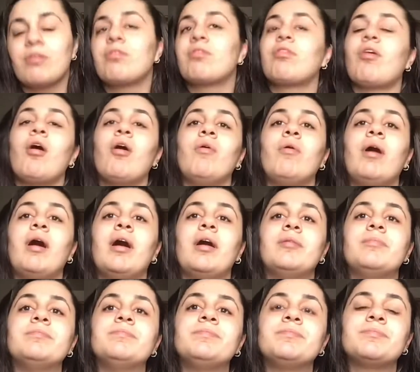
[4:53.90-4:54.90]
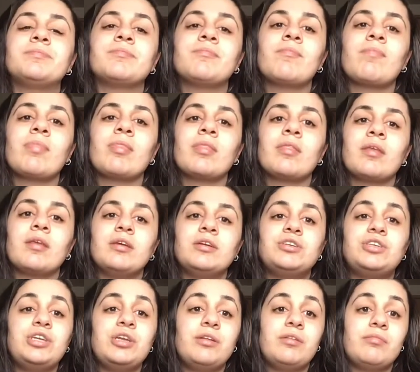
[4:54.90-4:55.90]
So
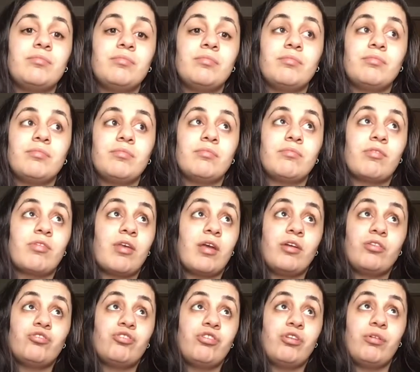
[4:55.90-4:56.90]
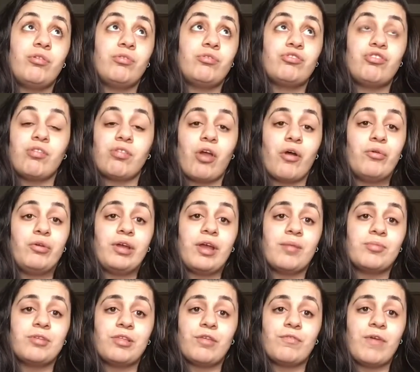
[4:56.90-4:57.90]
she said she's owning
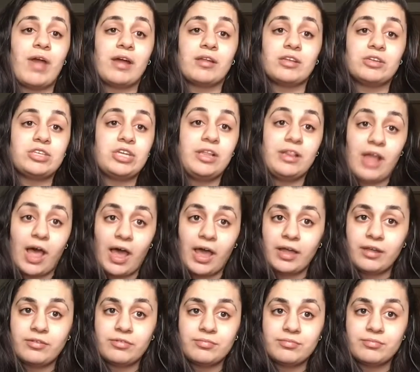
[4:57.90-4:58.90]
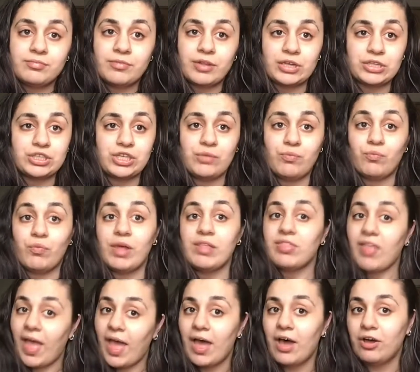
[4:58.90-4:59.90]
up to the fact that she lied. Like, she
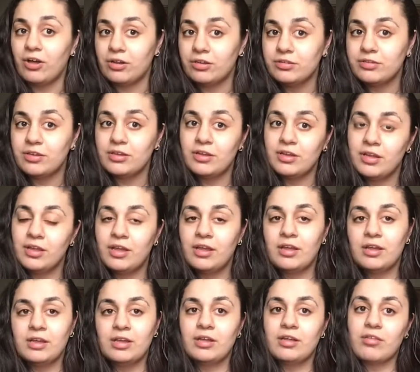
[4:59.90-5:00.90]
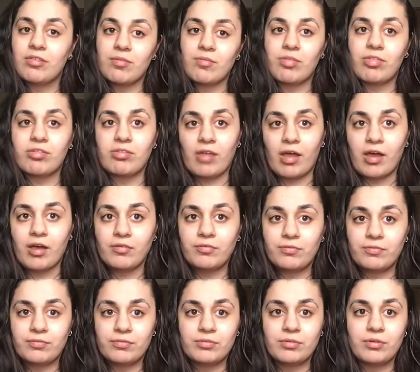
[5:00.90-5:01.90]
withheld some stuff,
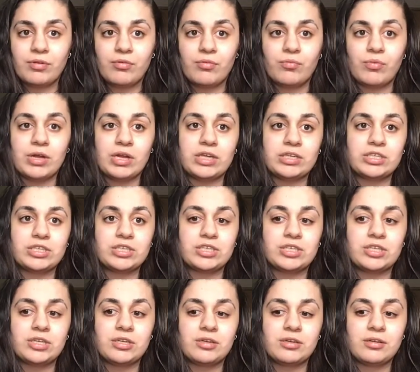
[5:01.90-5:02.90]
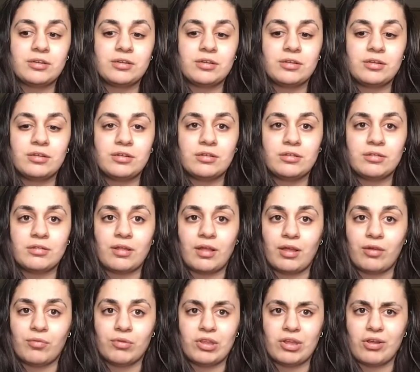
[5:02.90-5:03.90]
which,
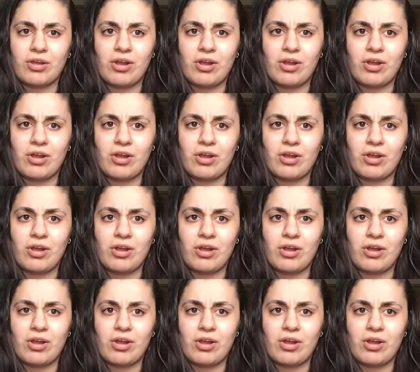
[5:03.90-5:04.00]
like with the